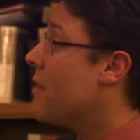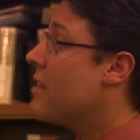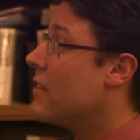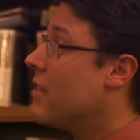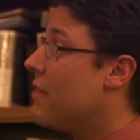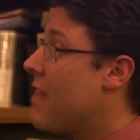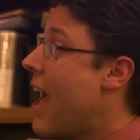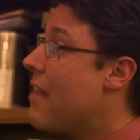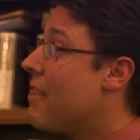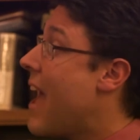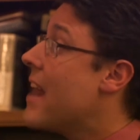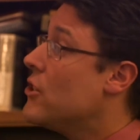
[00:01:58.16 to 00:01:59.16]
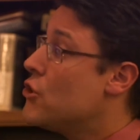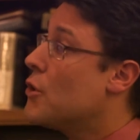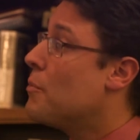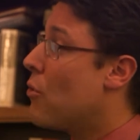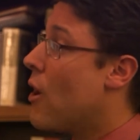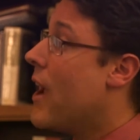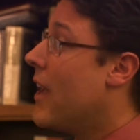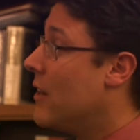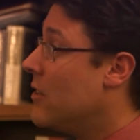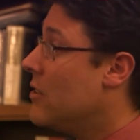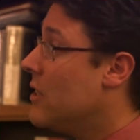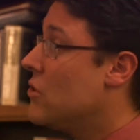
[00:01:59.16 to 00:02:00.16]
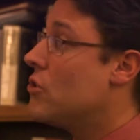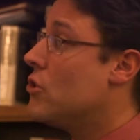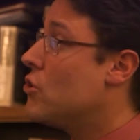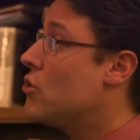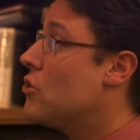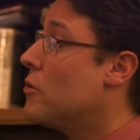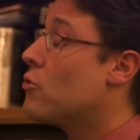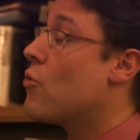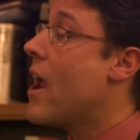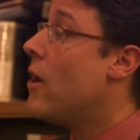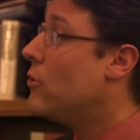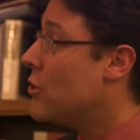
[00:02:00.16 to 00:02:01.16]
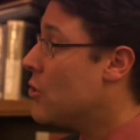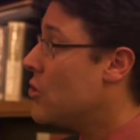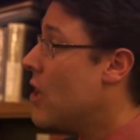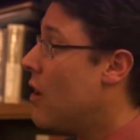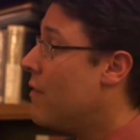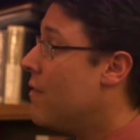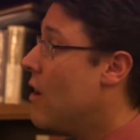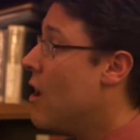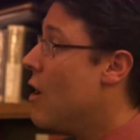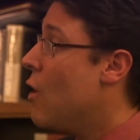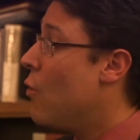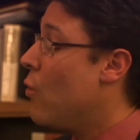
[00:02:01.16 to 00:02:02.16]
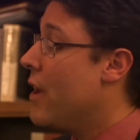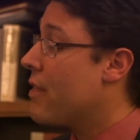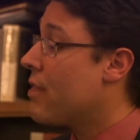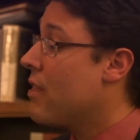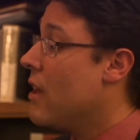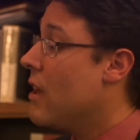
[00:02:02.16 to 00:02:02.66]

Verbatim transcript: I think that that, that is your brand, is mm -hmm. to mm-hmm. surround yourself with